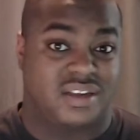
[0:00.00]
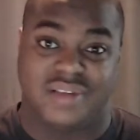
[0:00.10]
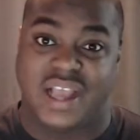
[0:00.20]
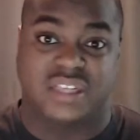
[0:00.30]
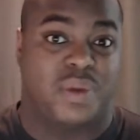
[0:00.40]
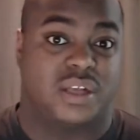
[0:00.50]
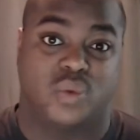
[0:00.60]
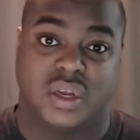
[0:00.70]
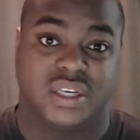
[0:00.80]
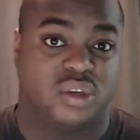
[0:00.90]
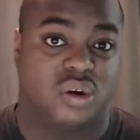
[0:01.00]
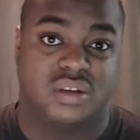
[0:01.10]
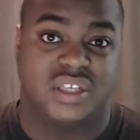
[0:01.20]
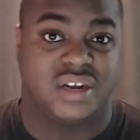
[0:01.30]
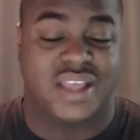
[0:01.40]
Xbox One
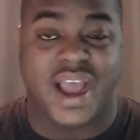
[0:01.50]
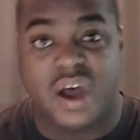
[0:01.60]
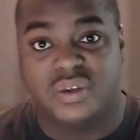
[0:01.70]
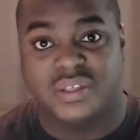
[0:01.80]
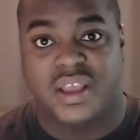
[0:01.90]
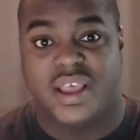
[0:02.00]
controllers here at the house,